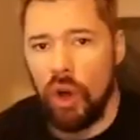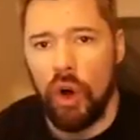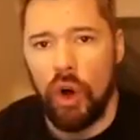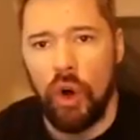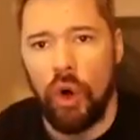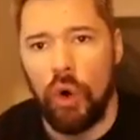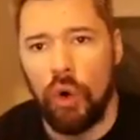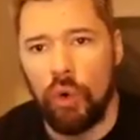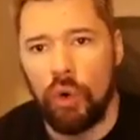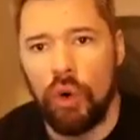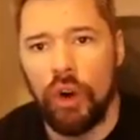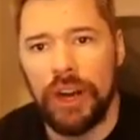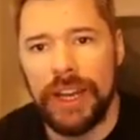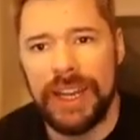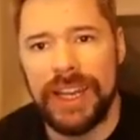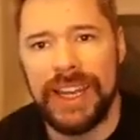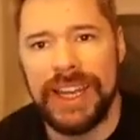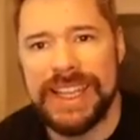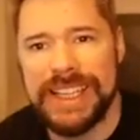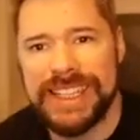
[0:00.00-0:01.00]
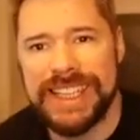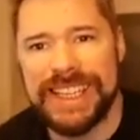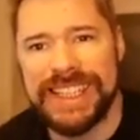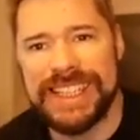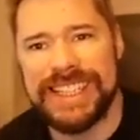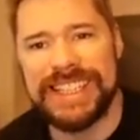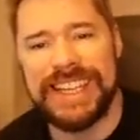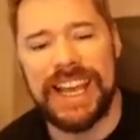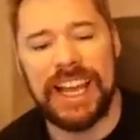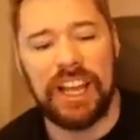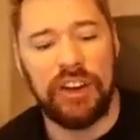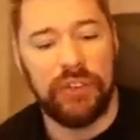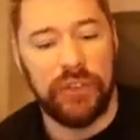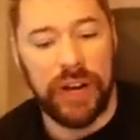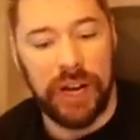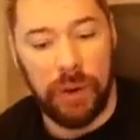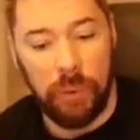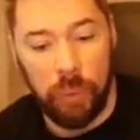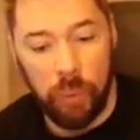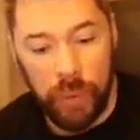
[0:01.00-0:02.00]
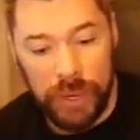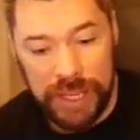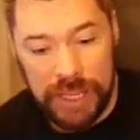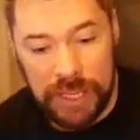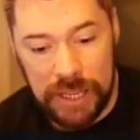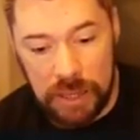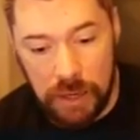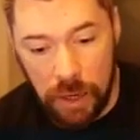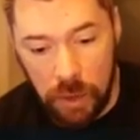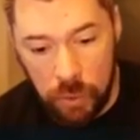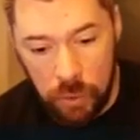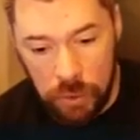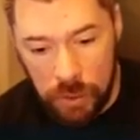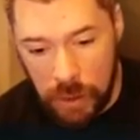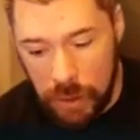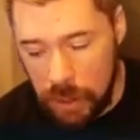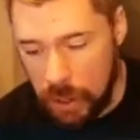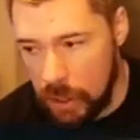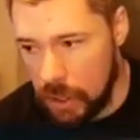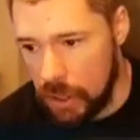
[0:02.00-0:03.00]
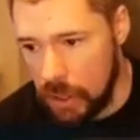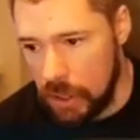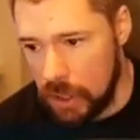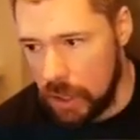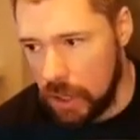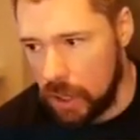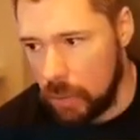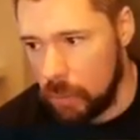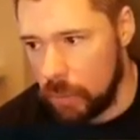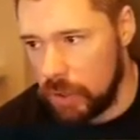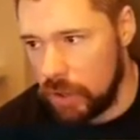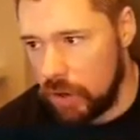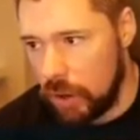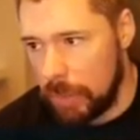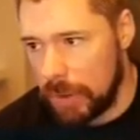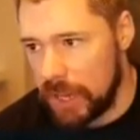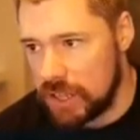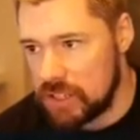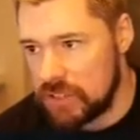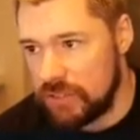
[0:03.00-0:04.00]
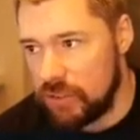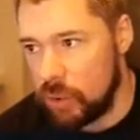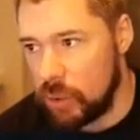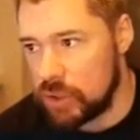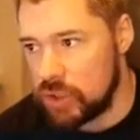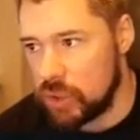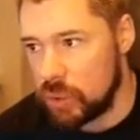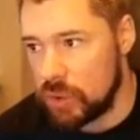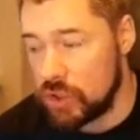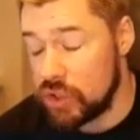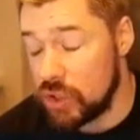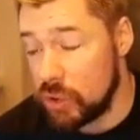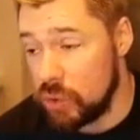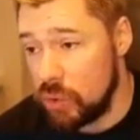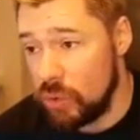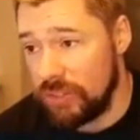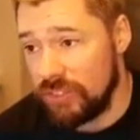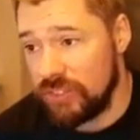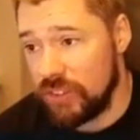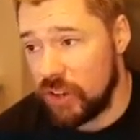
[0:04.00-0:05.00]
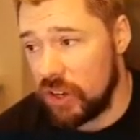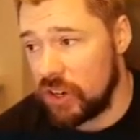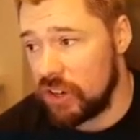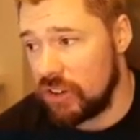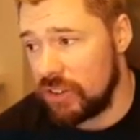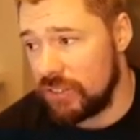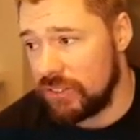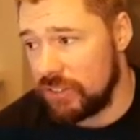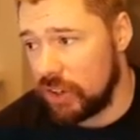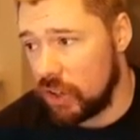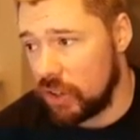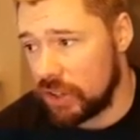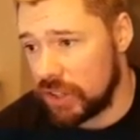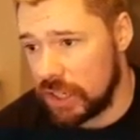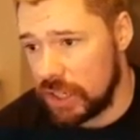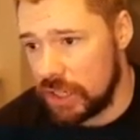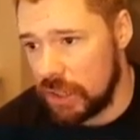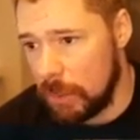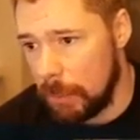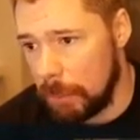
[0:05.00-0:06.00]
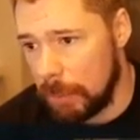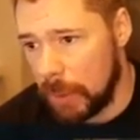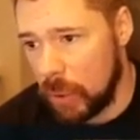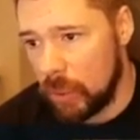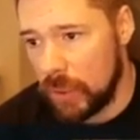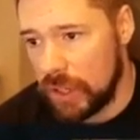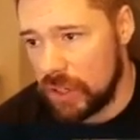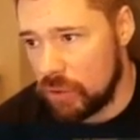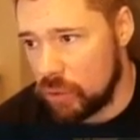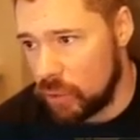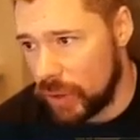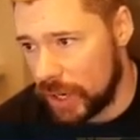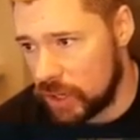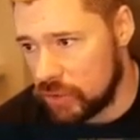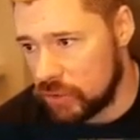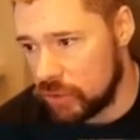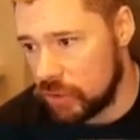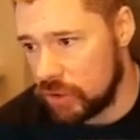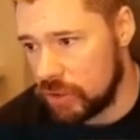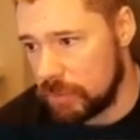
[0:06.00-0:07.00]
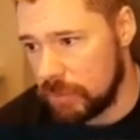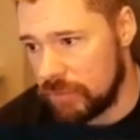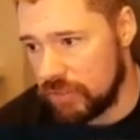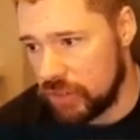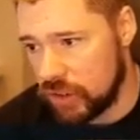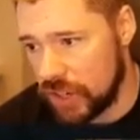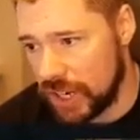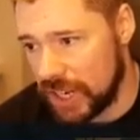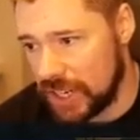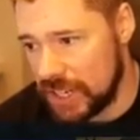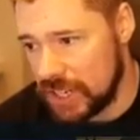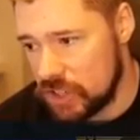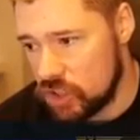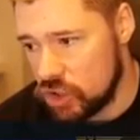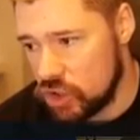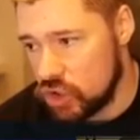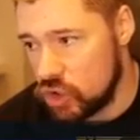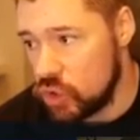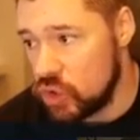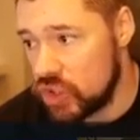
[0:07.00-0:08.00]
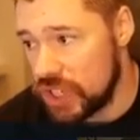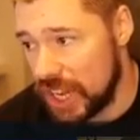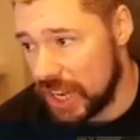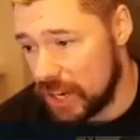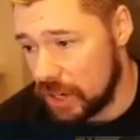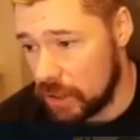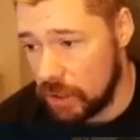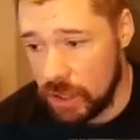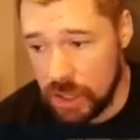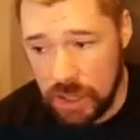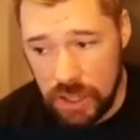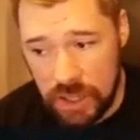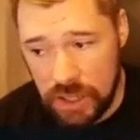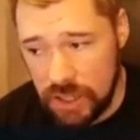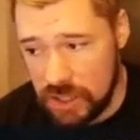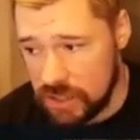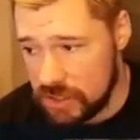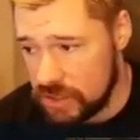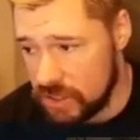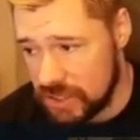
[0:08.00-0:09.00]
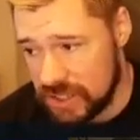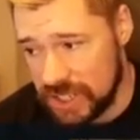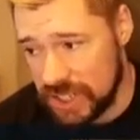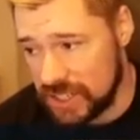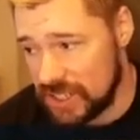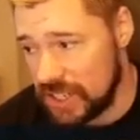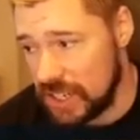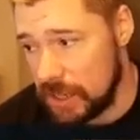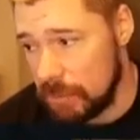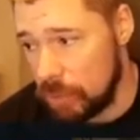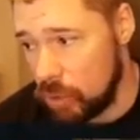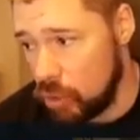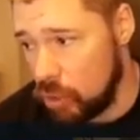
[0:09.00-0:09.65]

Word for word: All right, into the second round we go. And we are up against a 4 1 2 1 2. Werner and Vardy, Bowen and Rashford, Fernandez and Susek. It's a sick team.